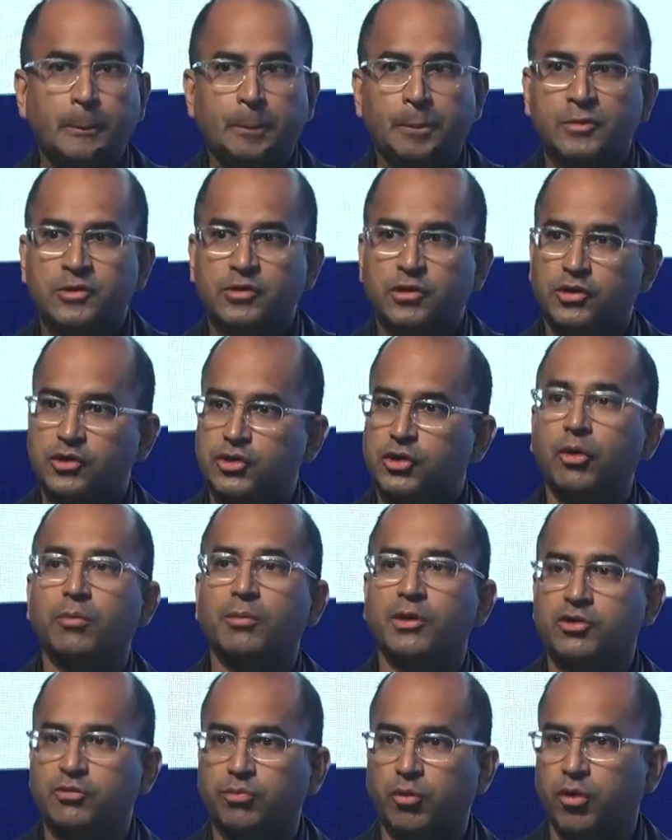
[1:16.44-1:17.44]
So
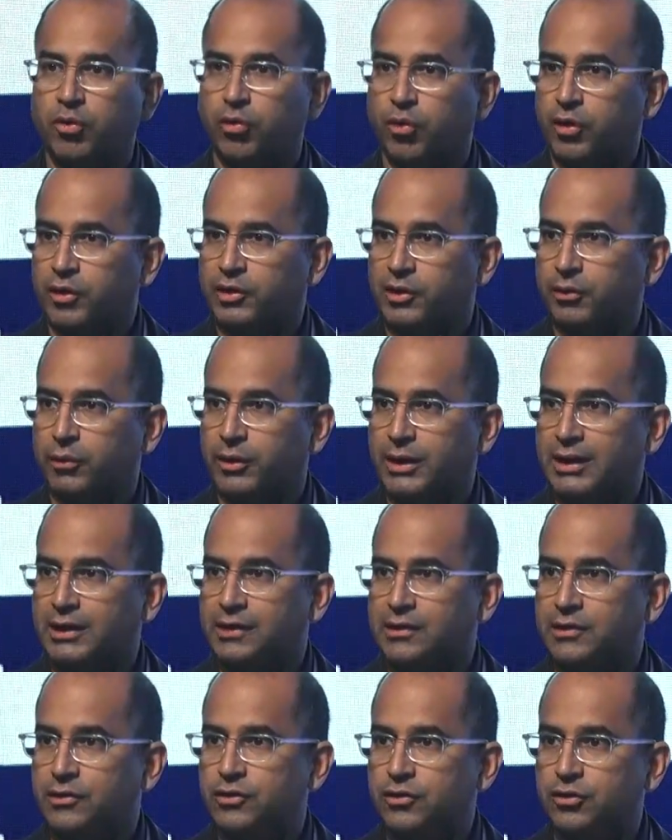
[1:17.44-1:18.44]
much more work that we need to
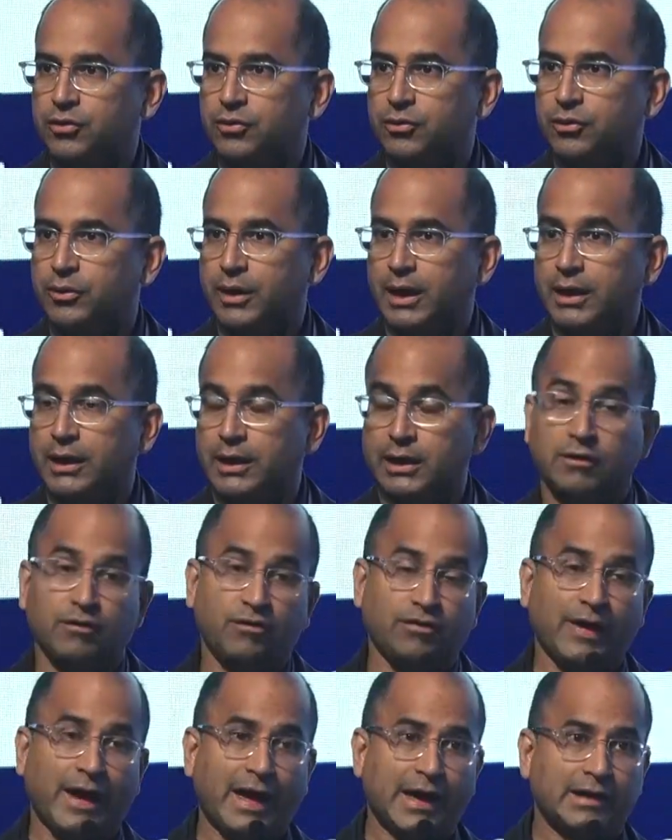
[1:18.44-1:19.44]
do, and in
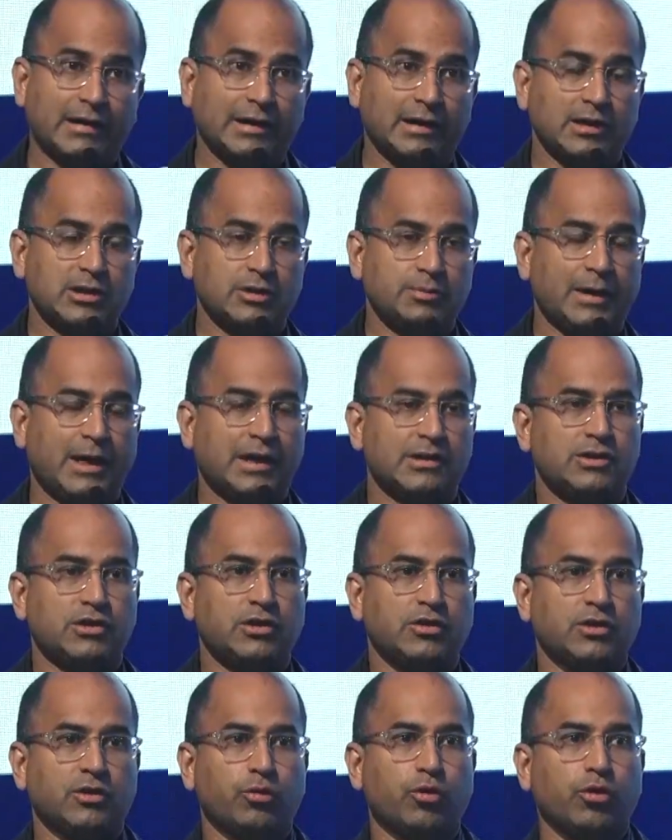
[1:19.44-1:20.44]
fact, in this past year,
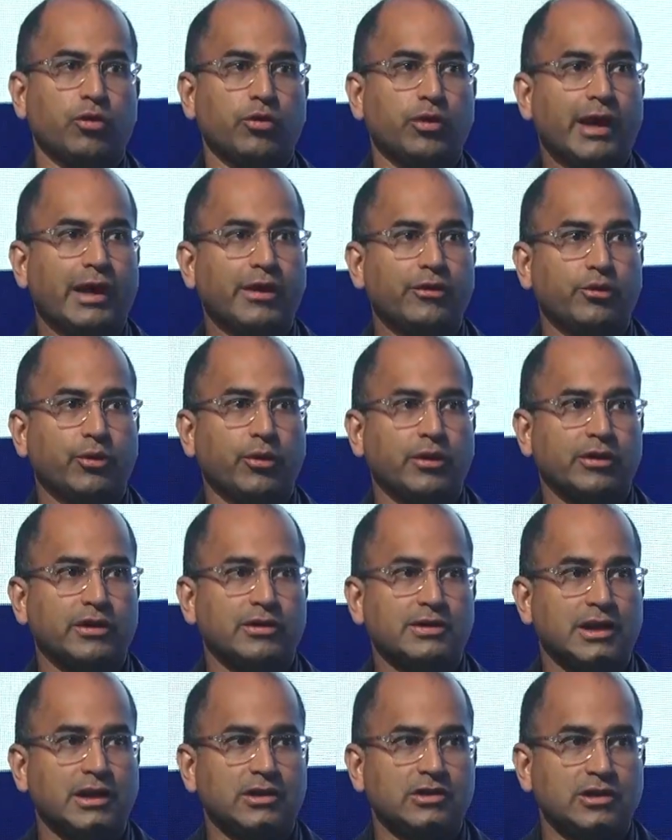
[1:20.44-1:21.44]
the World Health
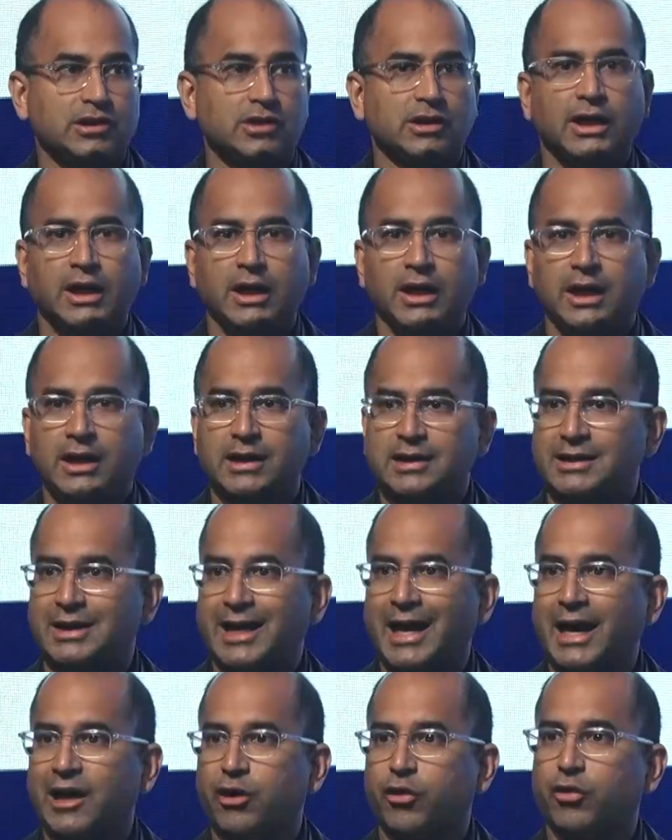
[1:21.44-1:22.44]
Organization has
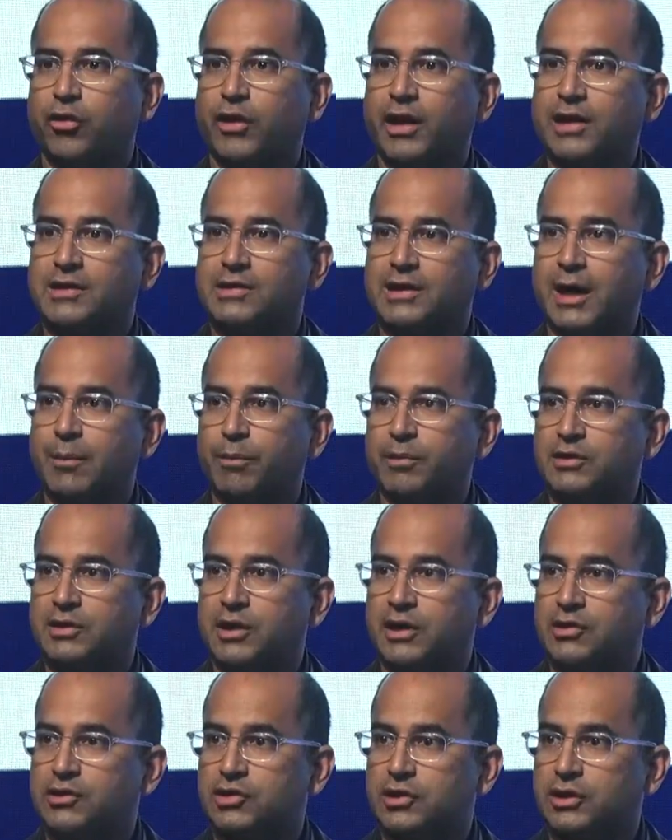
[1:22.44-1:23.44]
categorized
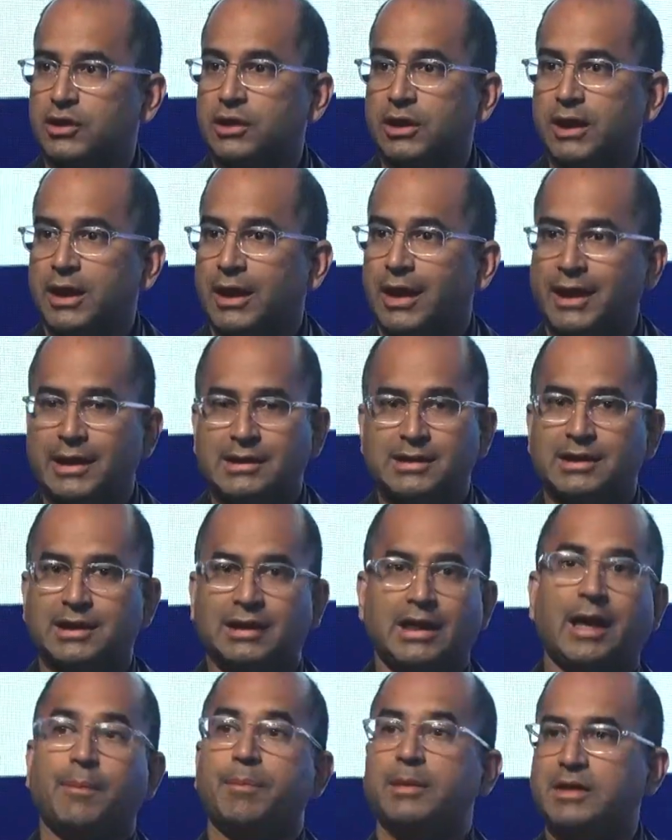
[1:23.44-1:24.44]
hypertension as an
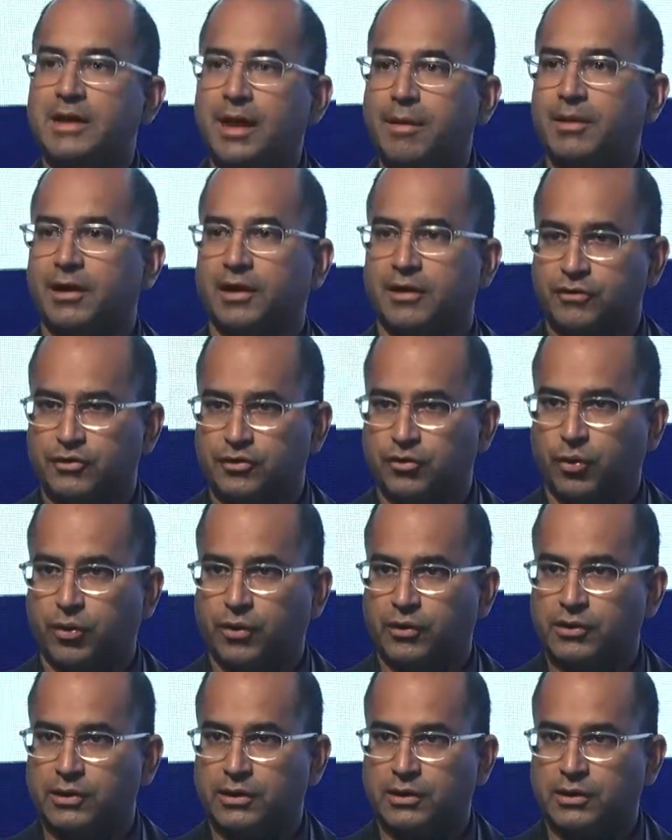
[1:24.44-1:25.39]
epidemic of sorts.